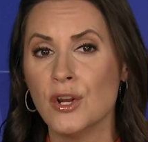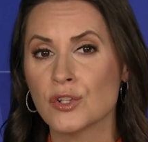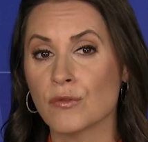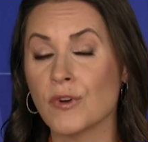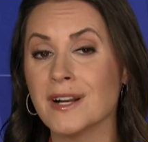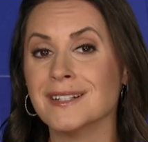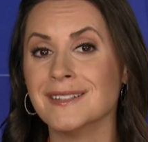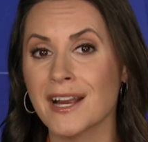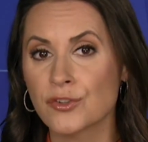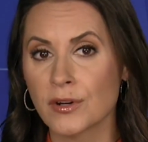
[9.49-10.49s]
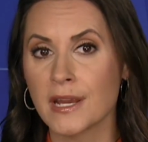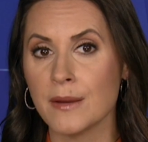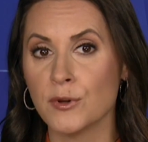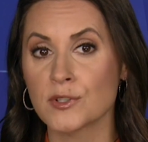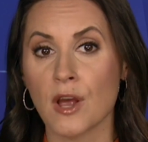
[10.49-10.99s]
to run electric
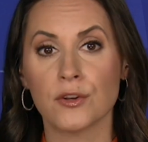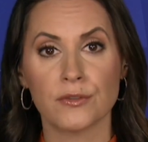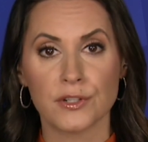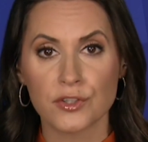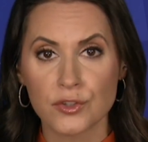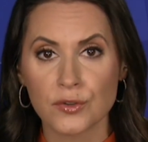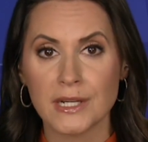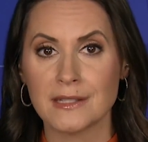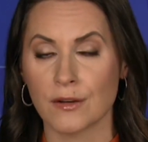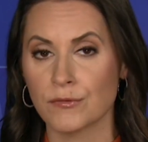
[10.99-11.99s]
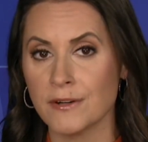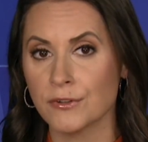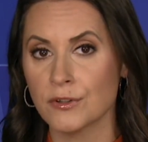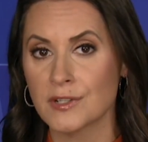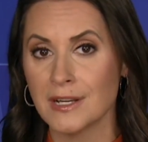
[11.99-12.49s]
cables under its streets and
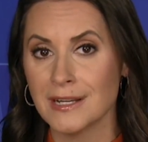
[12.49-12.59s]
rivers,